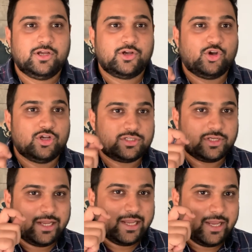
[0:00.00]

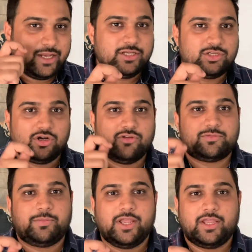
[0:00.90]
because any sort of
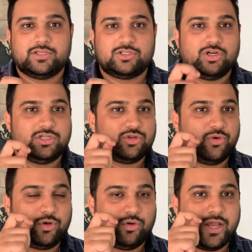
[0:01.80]
spike is not just
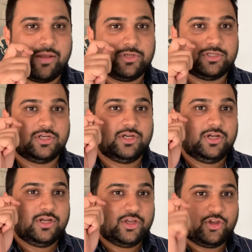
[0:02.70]
going to damage
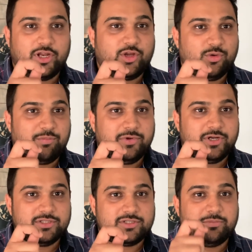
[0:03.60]
your
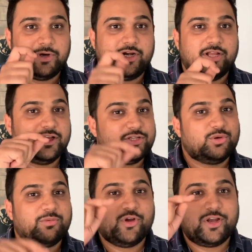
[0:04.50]
equipments, but it is
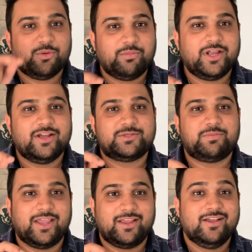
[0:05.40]
also going to bring a
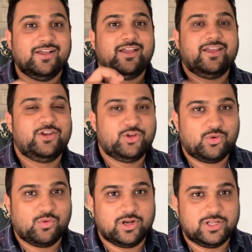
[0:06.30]
spike in
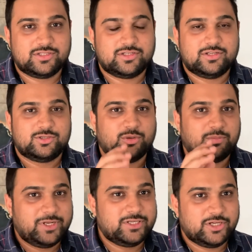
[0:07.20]
your wallets. So
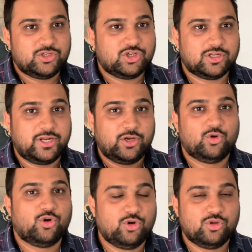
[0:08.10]
please ensure that you
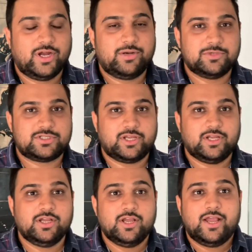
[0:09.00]
don't do that
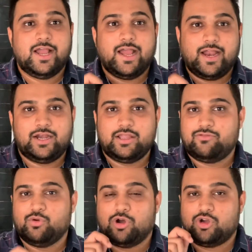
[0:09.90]
mistake. And
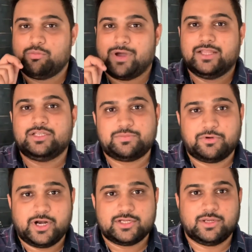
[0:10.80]
if you want to buy this
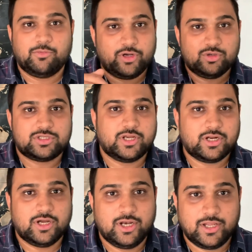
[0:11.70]
product, I'm going to
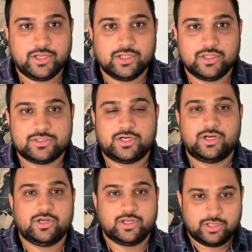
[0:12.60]
share a link in
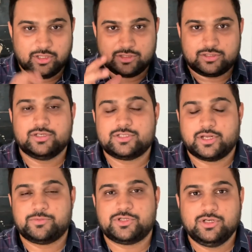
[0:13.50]
the
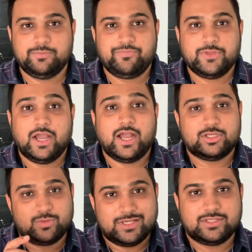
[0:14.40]
description
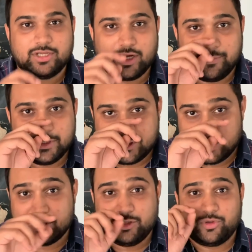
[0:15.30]
as well as in the comment
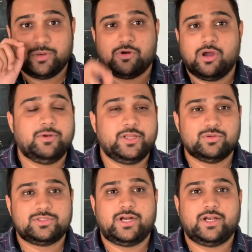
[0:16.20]
section. You can probably
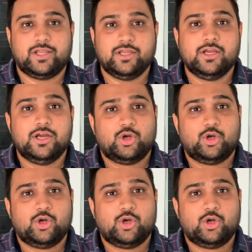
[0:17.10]
use that link